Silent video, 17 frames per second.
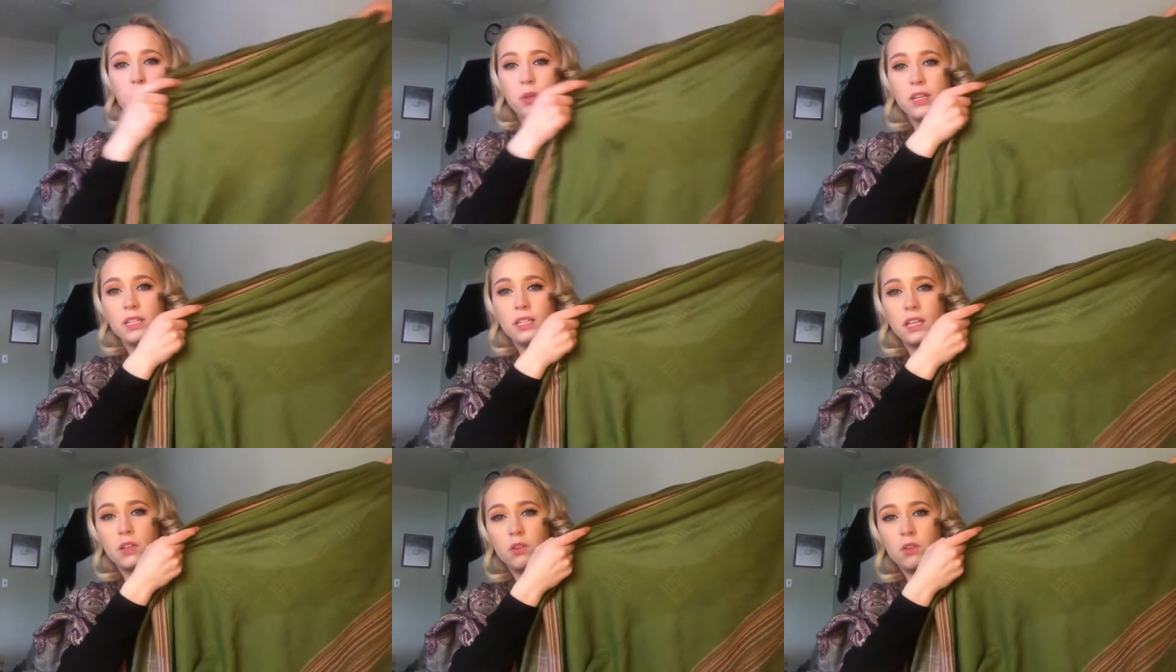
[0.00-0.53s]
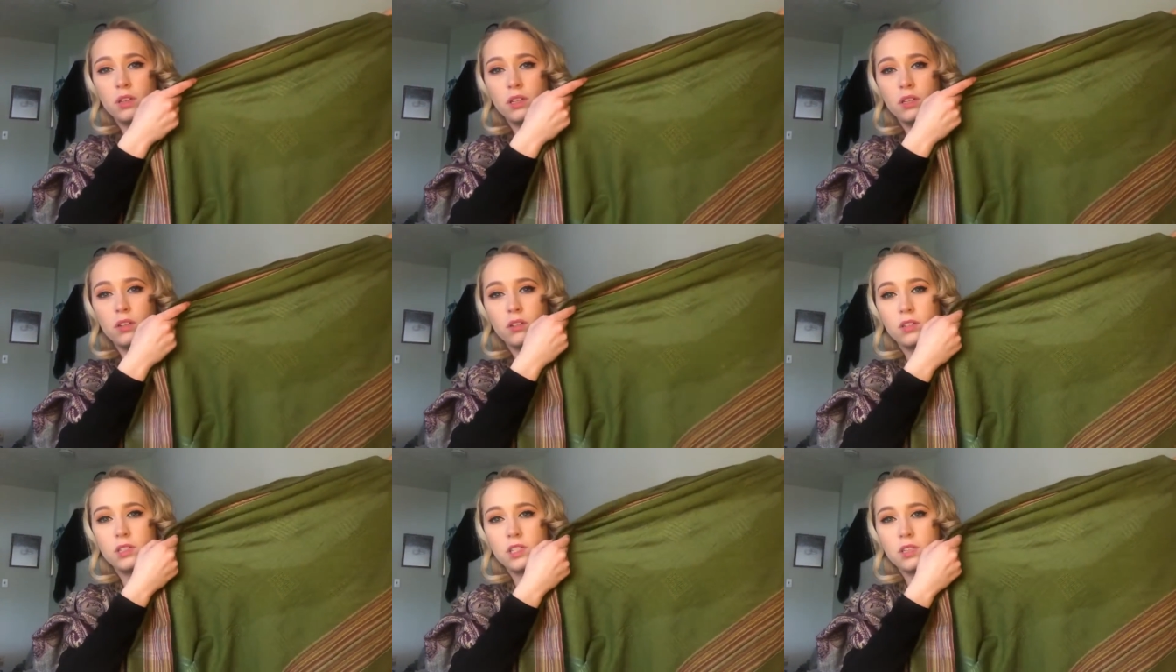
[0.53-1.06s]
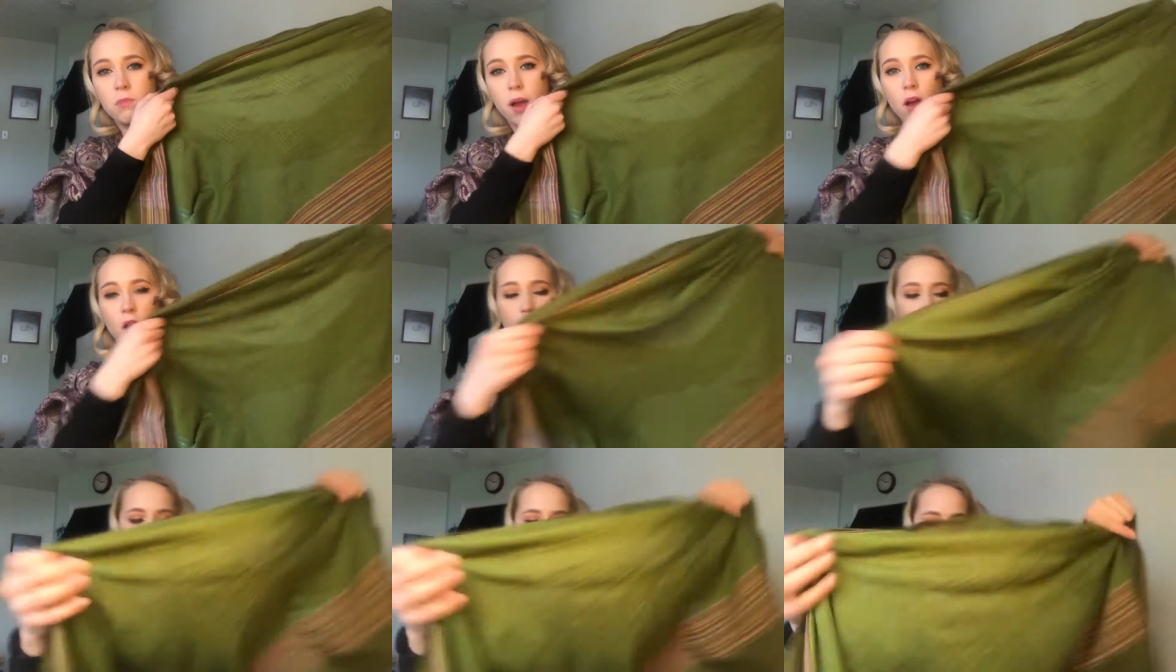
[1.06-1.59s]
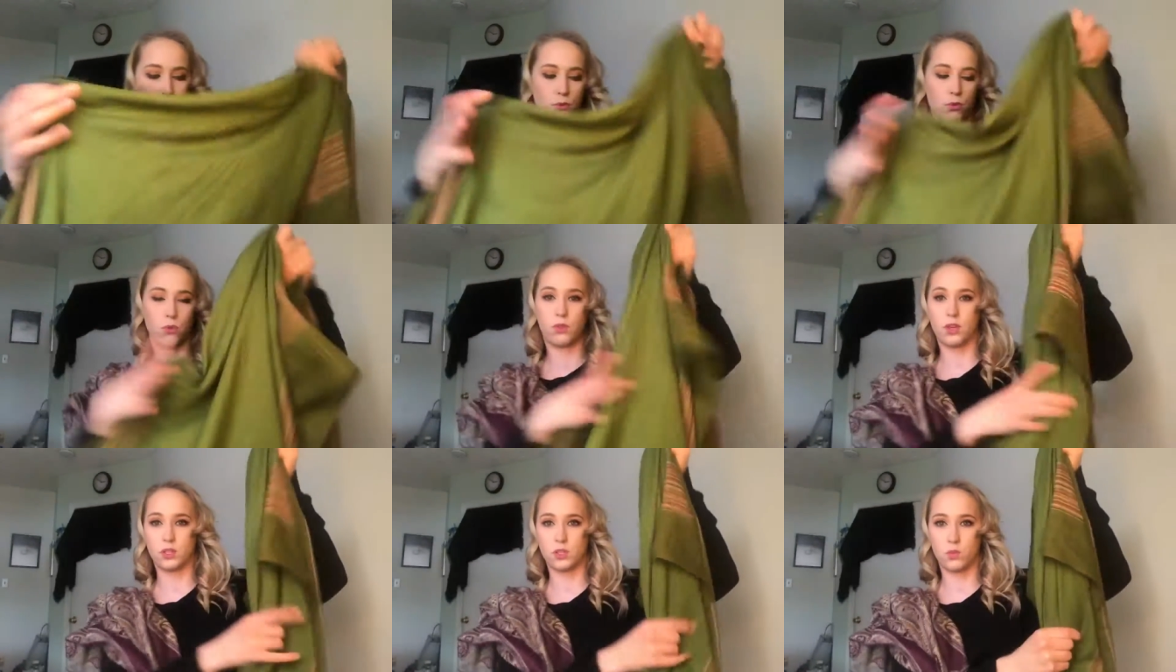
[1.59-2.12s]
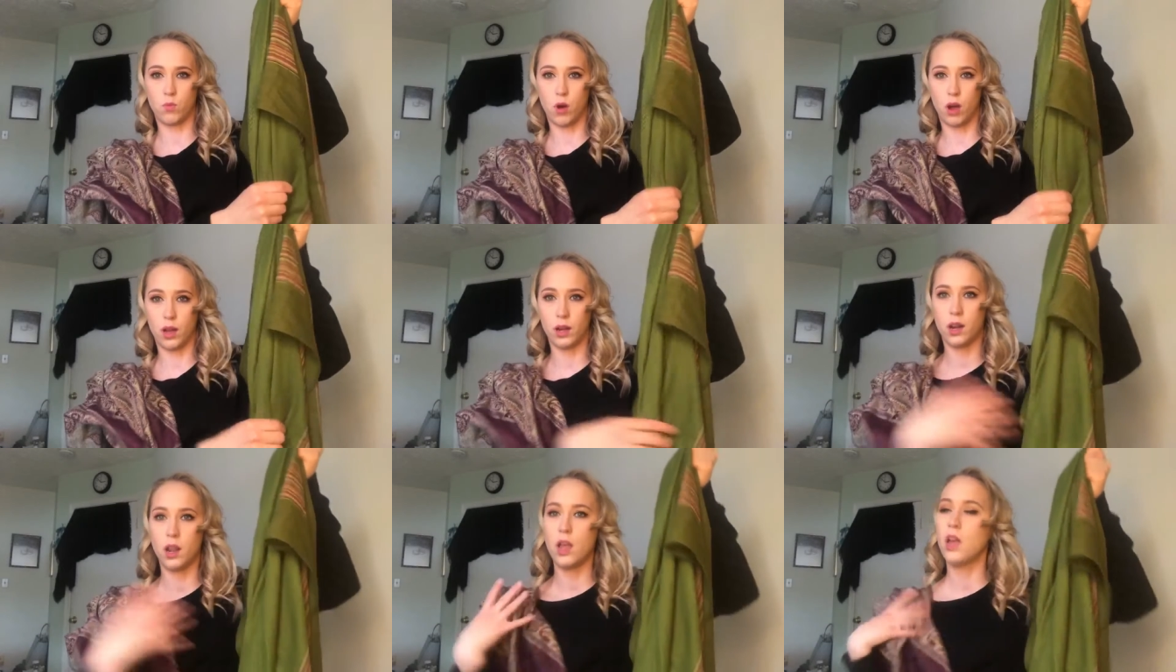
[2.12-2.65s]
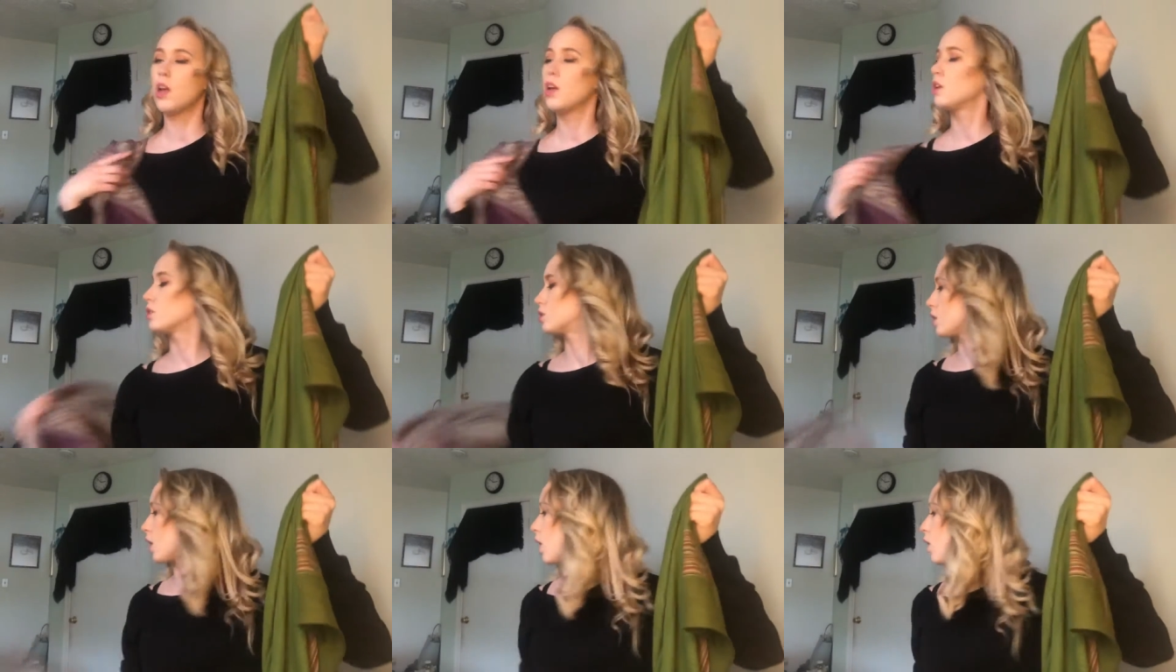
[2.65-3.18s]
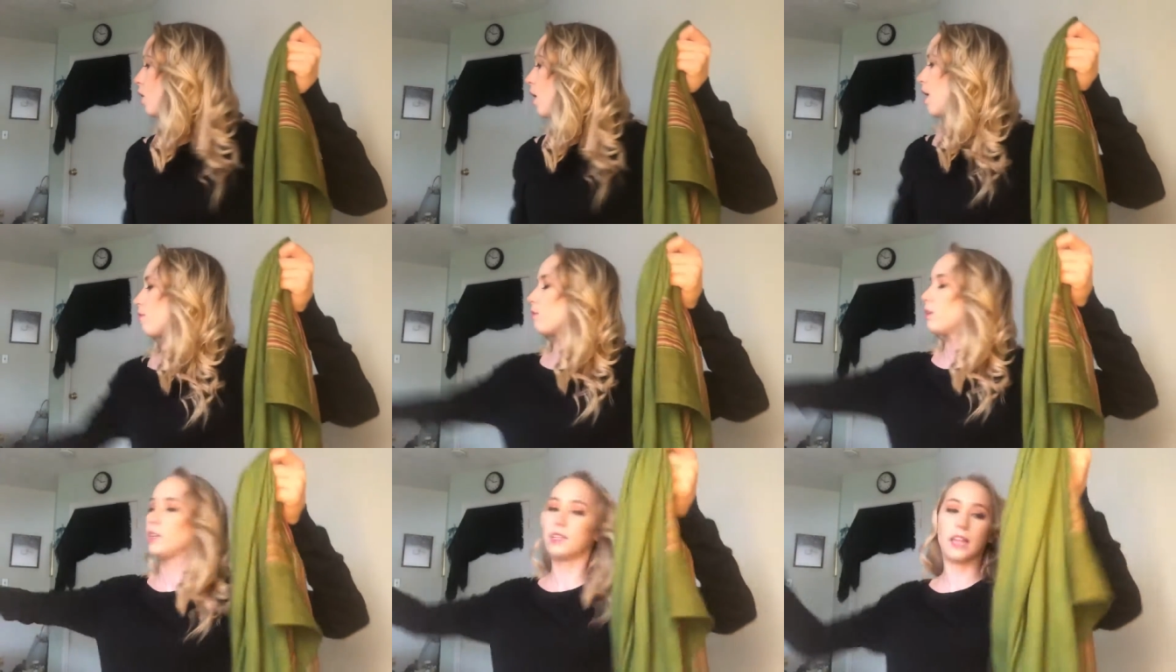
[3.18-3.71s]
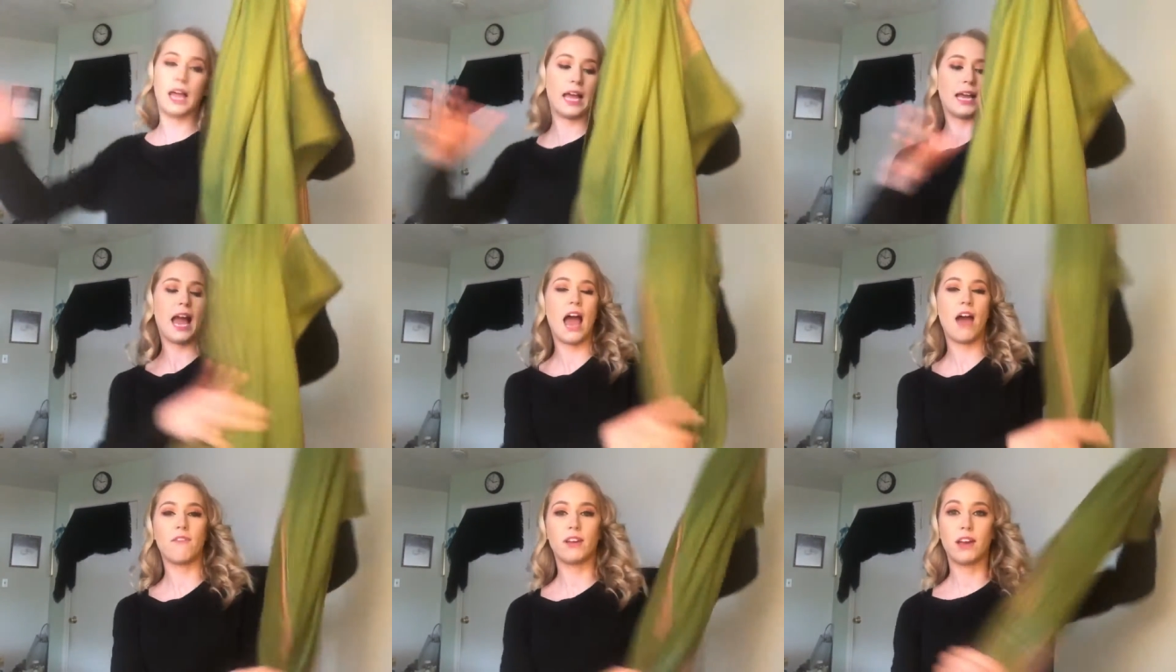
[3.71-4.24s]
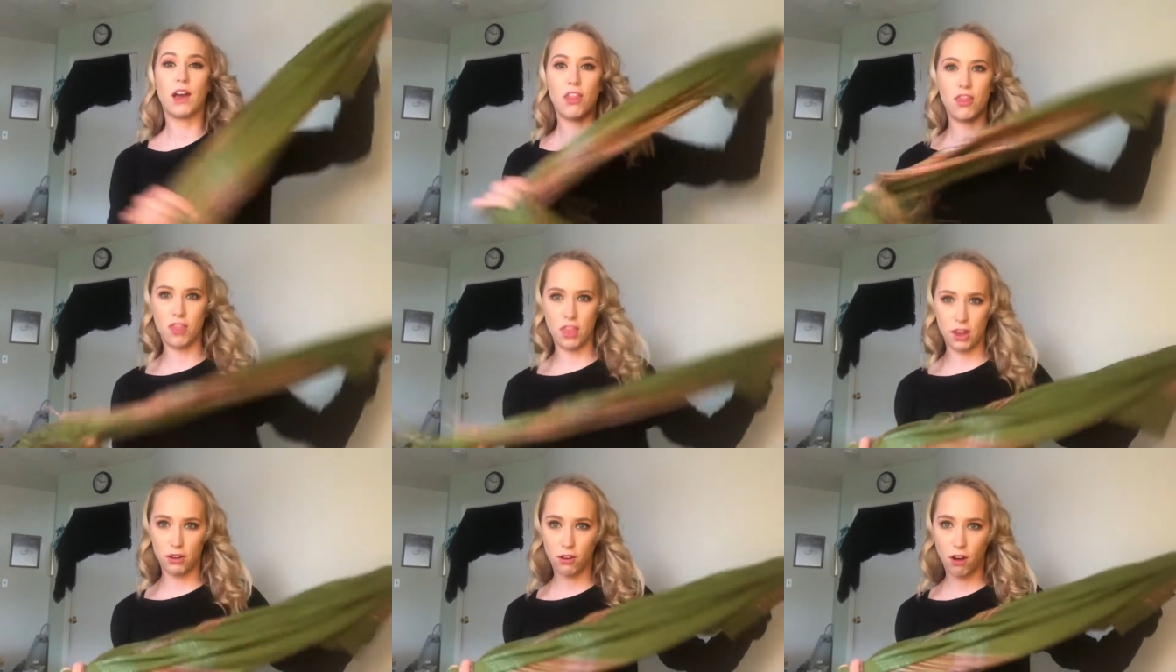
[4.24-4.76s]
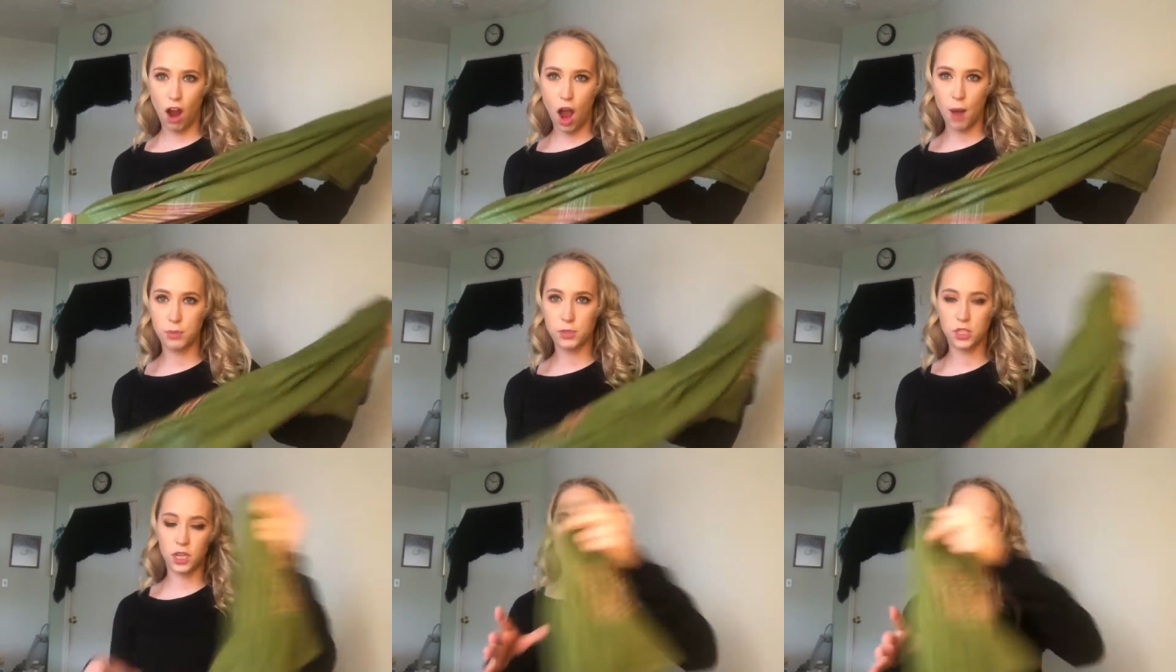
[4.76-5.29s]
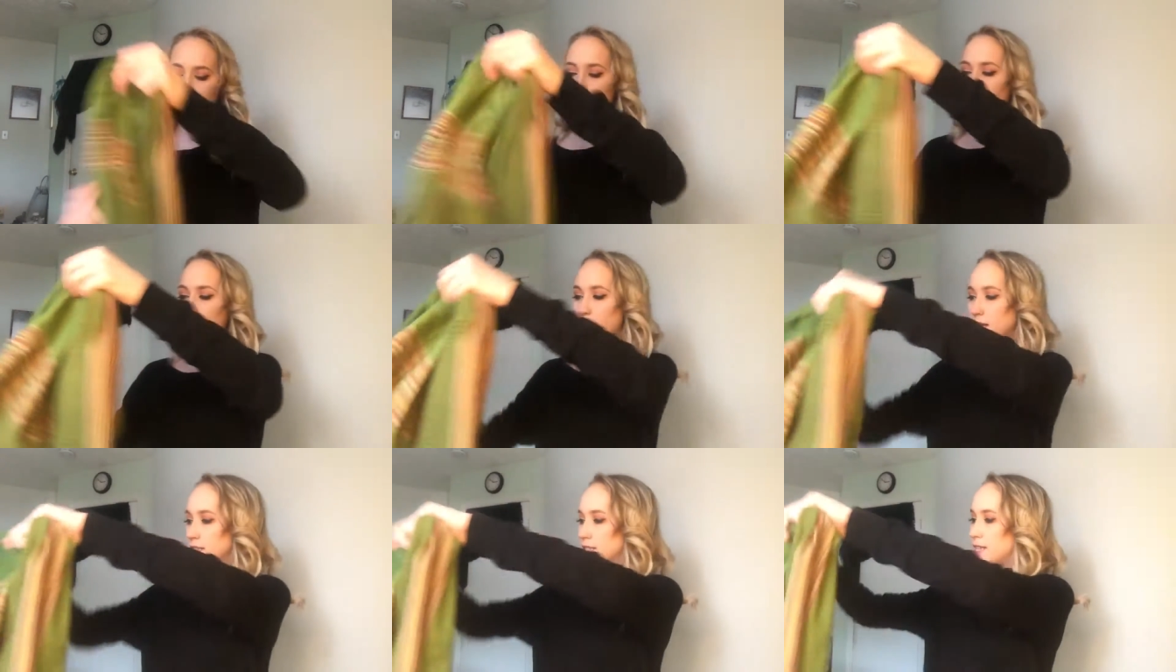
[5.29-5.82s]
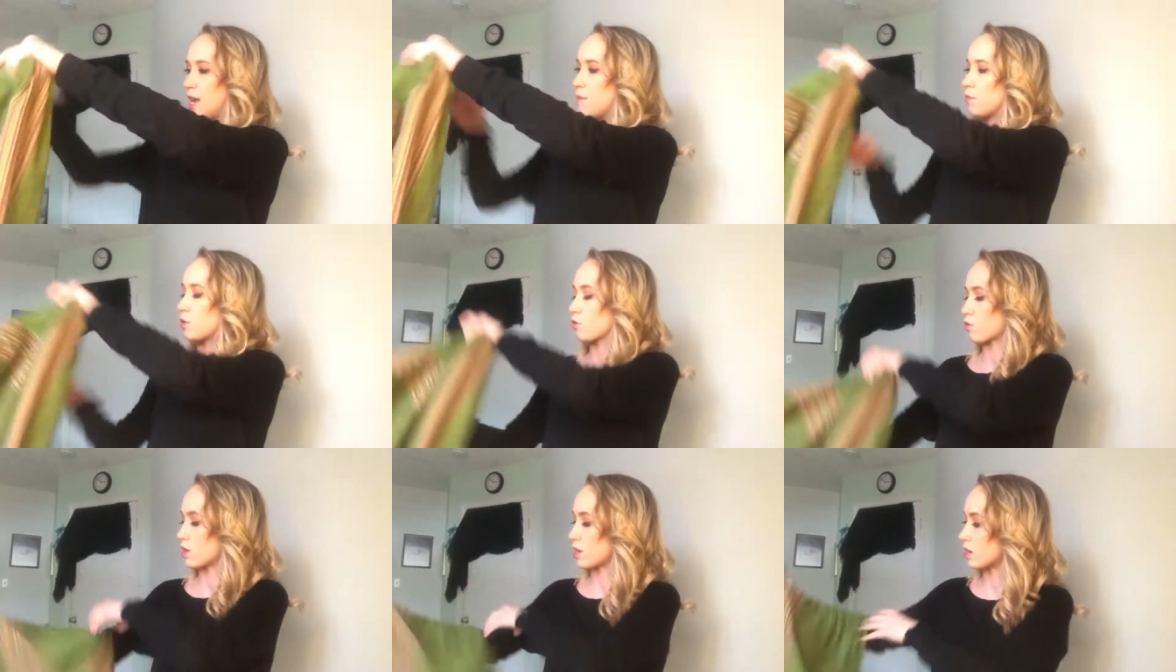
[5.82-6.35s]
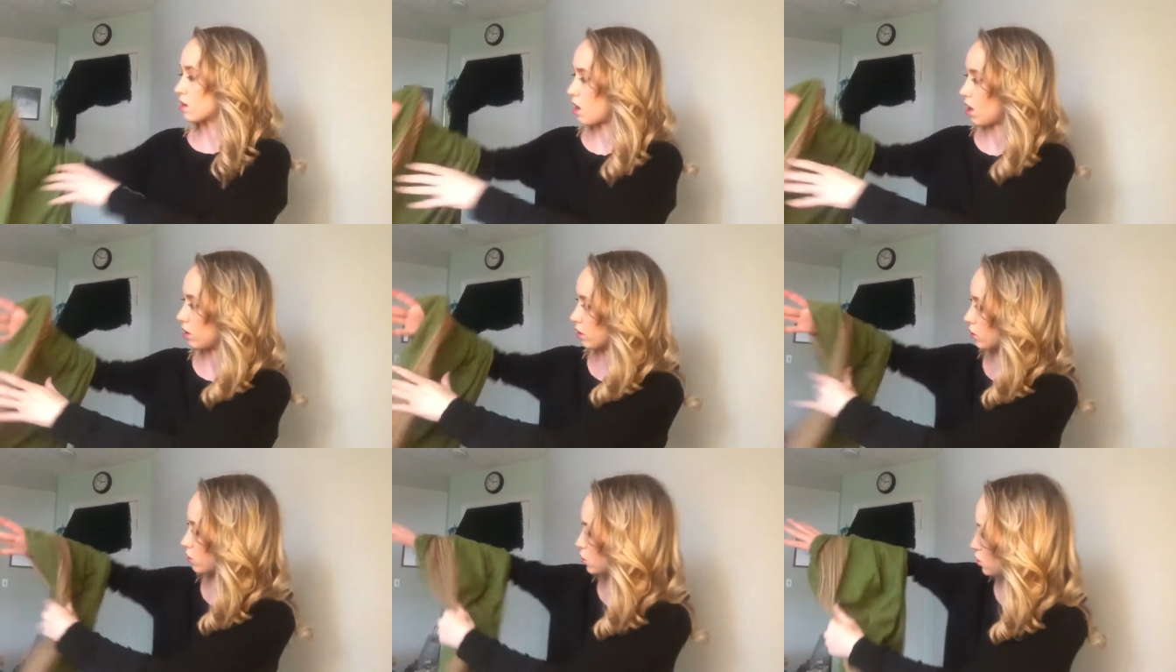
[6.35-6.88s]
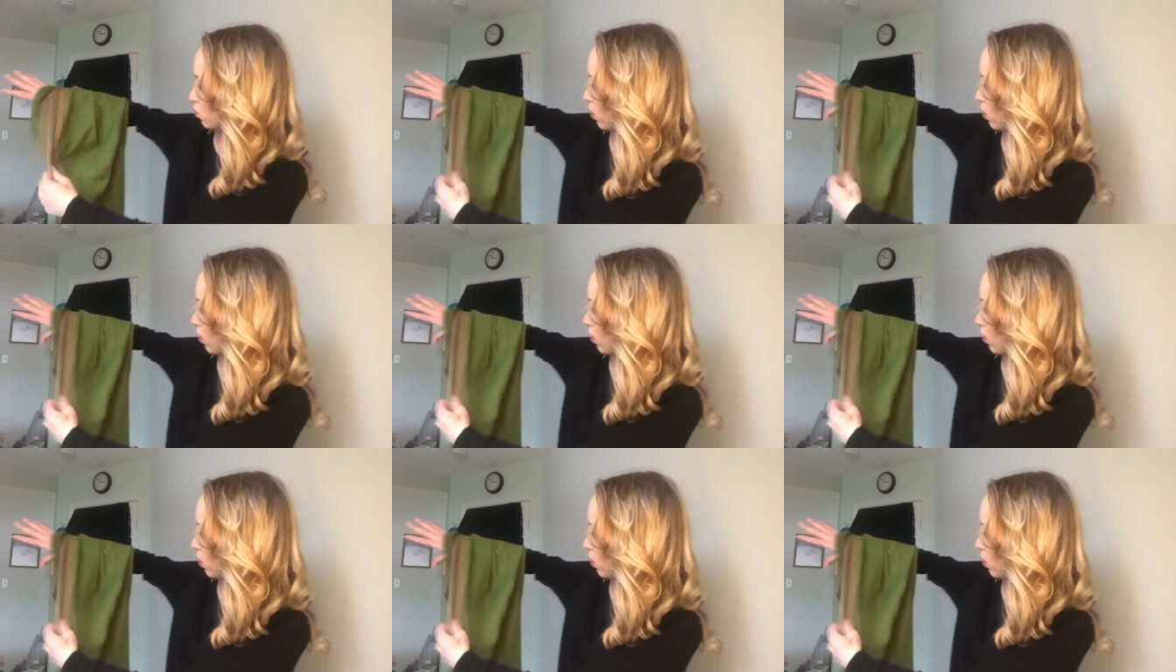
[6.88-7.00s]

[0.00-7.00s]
one is like you can literally see my arm through this one so I really like having a thinner option of that same green color to